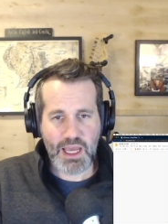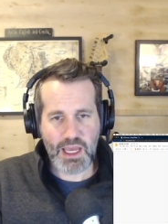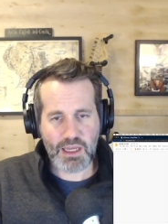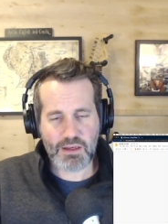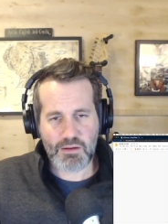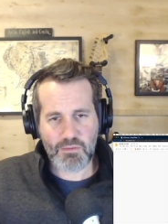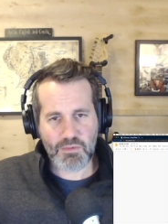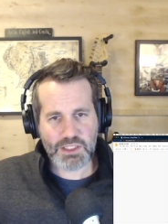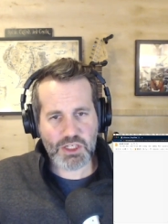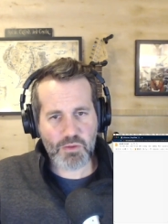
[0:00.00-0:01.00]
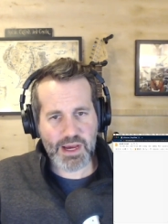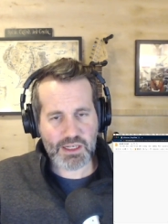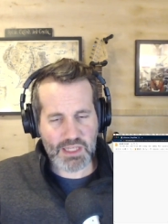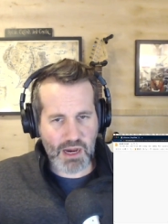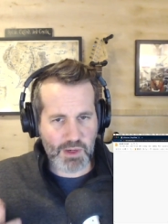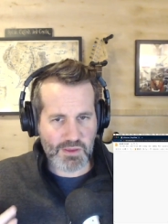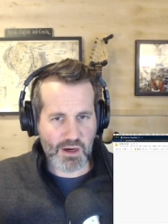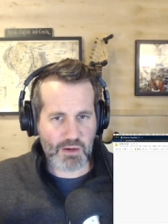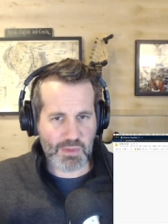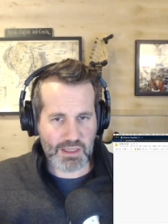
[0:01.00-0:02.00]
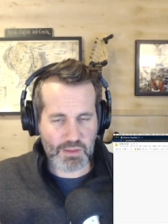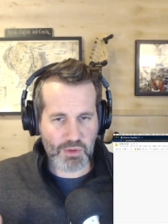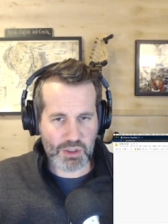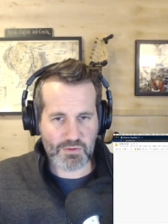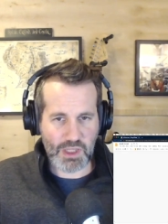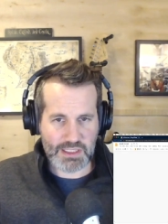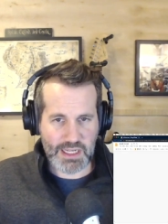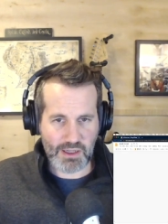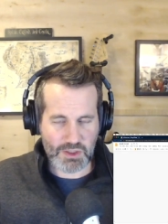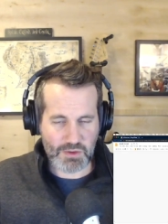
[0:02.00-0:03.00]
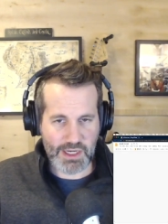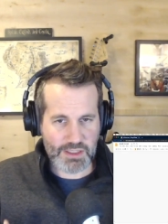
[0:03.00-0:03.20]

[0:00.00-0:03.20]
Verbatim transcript: And let's go back to how we thought about the Book of Lost Tales, right?